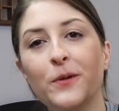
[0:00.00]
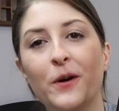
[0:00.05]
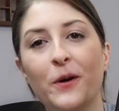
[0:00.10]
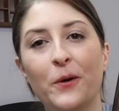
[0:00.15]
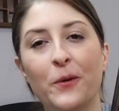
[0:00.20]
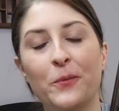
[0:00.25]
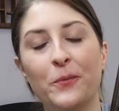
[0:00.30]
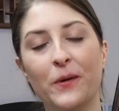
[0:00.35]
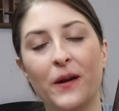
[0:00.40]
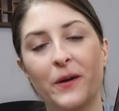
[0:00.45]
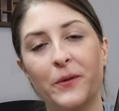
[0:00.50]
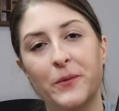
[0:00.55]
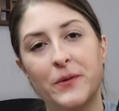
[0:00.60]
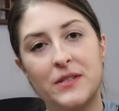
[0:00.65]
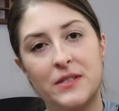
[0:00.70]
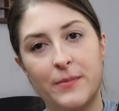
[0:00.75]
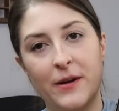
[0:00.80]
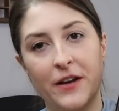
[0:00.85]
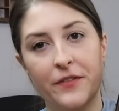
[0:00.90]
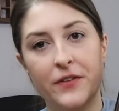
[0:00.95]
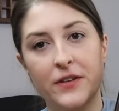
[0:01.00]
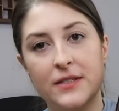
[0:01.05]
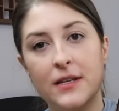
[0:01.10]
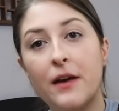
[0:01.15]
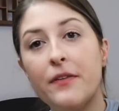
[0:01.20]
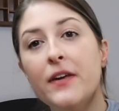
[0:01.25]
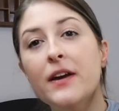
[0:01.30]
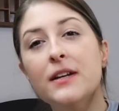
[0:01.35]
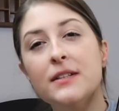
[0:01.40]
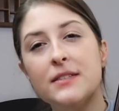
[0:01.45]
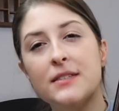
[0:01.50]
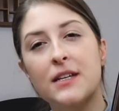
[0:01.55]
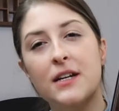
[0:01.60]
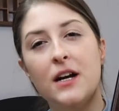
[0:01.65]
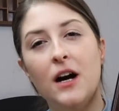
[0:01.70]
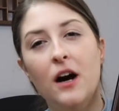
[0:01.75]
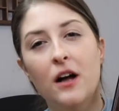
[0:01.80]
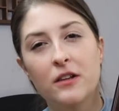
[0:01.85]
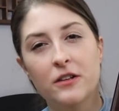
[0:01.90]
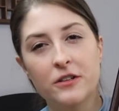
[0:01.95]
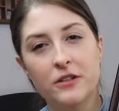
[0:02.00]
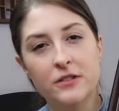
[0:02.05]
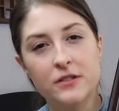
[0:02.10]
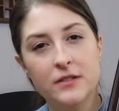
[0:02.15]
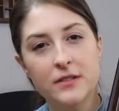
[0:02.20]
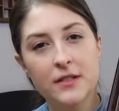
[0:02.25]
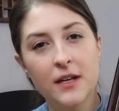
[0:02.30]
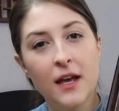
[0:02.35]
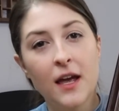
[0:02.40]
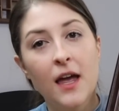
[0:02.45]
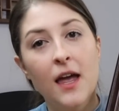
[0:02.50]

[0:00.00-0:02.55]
know what it was about this. I think it's the colors.